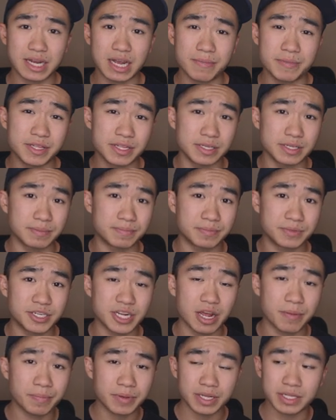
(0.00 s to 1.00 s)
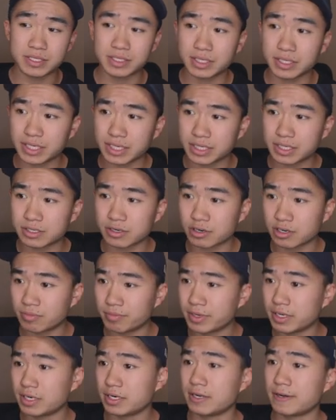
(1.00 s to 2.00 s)
time in the Champions League
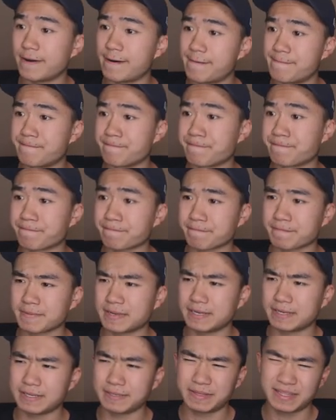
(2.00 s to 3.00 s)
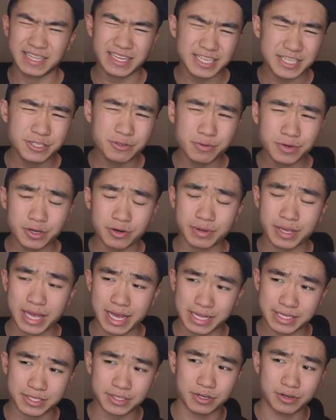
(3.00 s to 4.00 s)
tournament. um I think he's doing
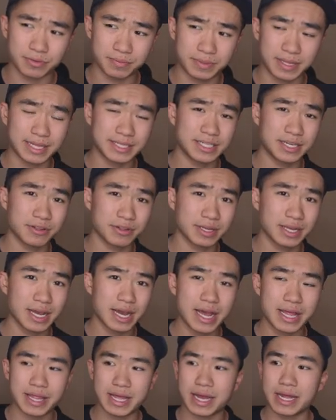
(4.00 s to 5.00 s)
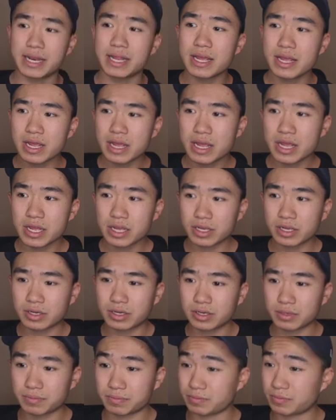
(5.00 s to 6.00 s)
okay, so that's another guy that
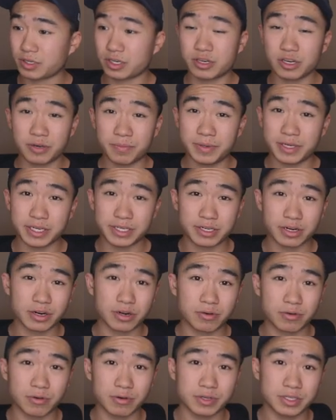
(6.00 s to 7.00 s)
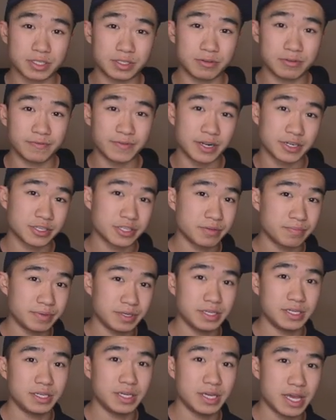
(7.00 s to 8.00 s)
could be a dark horse to eventually
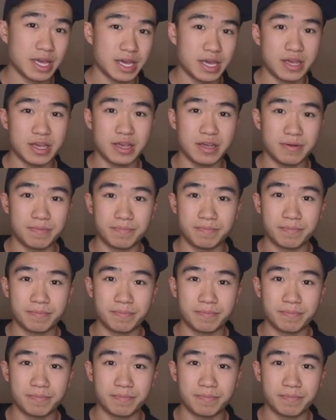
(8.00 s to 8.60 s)
be a